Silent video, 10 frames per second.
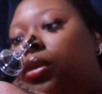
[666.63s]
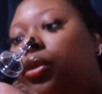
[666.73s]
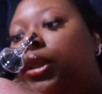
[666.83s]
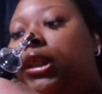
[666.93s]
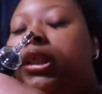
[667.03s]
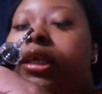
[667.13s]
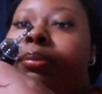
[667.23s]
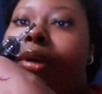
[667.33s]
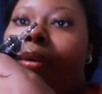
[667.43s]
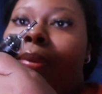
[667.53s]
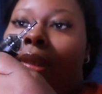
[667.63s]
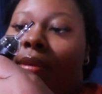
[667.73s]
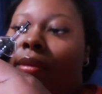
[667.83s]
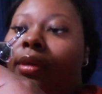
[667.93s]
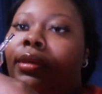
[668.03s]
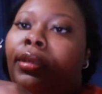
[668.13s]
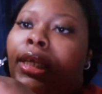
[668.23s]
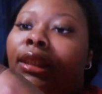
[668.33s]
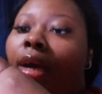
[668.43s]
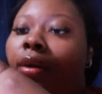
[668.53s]
Twist it and pump it. And
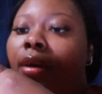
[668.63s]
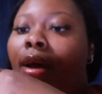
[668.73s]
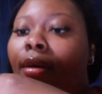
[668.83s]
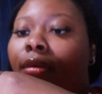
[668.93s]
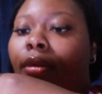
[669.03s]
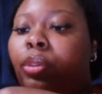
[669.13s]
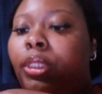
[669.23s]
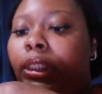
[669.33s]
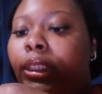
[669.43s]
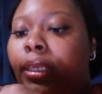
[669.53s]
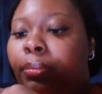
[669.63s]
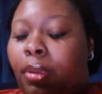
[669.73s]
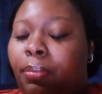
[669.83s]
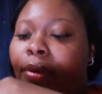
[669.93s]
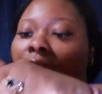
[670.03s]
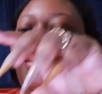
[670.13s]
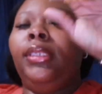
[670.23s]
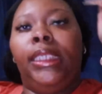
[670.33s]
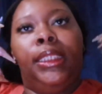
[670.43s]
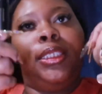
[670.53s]
that's how it goes. Twist it and pump it. I
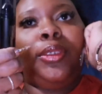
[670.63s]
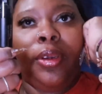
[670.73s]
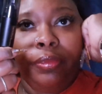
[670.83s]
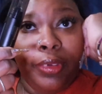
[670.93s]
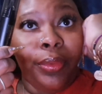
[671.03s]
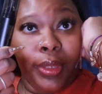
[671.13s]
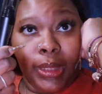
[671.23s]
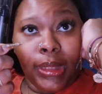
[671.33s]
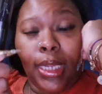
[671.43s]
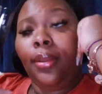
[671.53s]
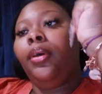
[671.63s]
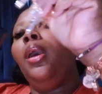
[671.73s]
was at the store figuring this out.